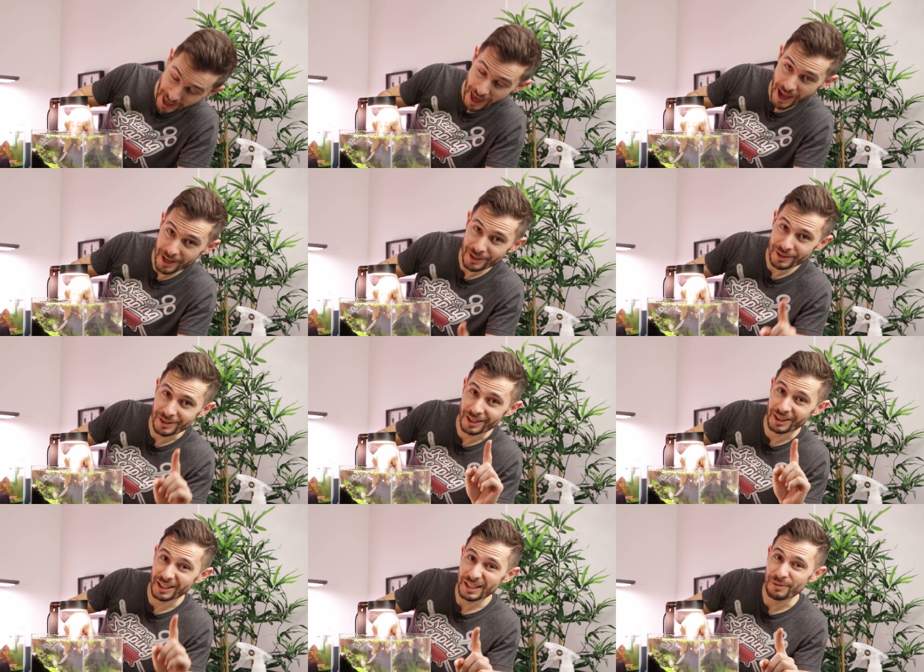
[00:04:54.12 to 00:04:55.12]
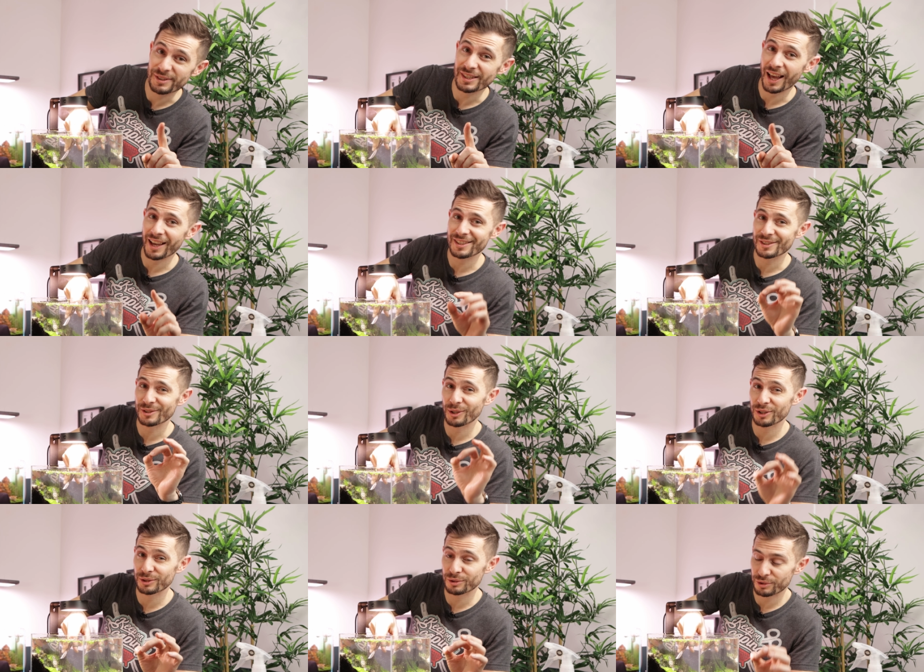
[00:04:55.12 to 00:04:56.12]
and the leaf size is
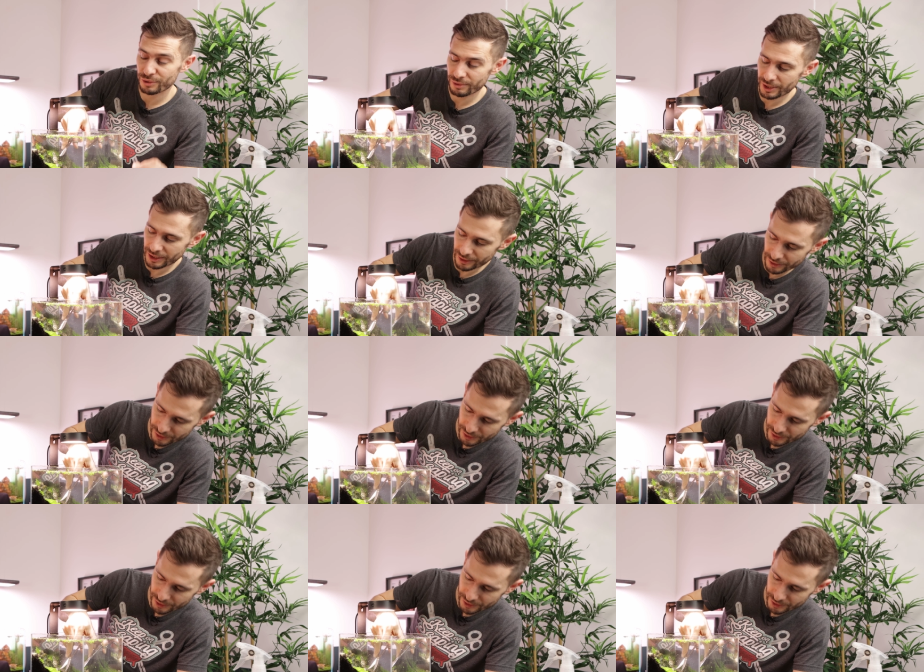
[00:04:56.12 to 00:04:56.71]
going to shrink.